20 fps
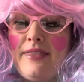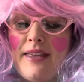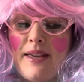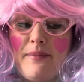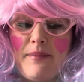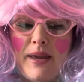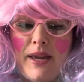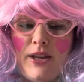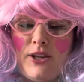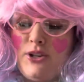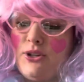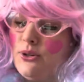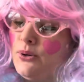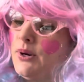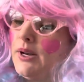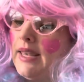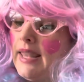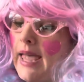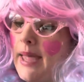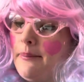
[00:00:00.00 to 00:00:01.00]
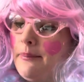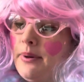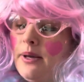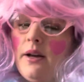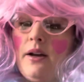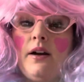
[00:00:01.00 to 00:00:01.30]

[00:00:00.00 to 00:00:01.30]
them in your lap.